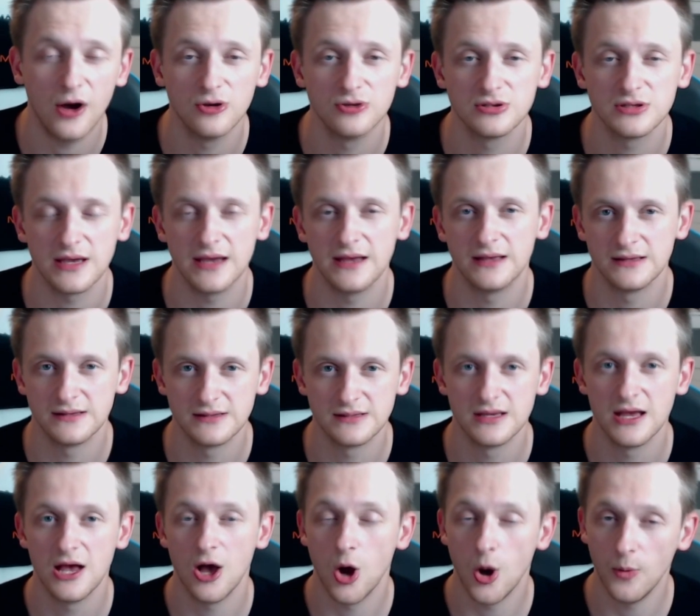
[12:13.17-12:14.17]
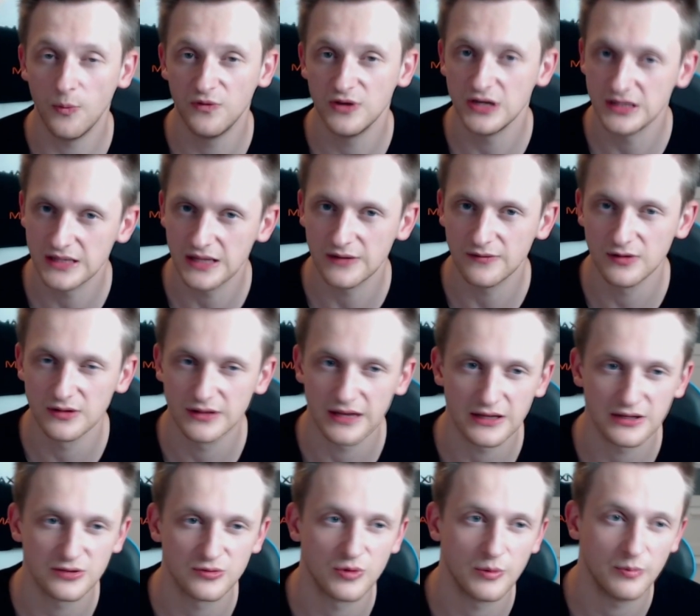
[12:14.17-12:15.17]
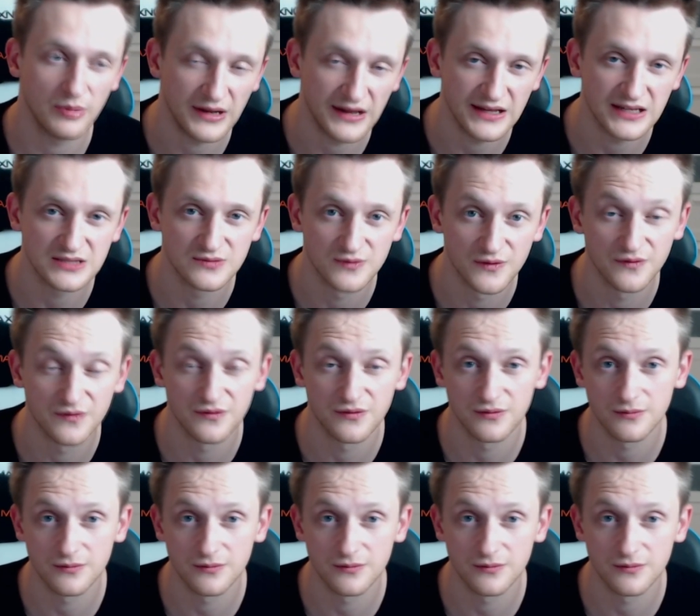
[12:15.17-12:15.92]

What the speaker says: and hopefully they will get replaced with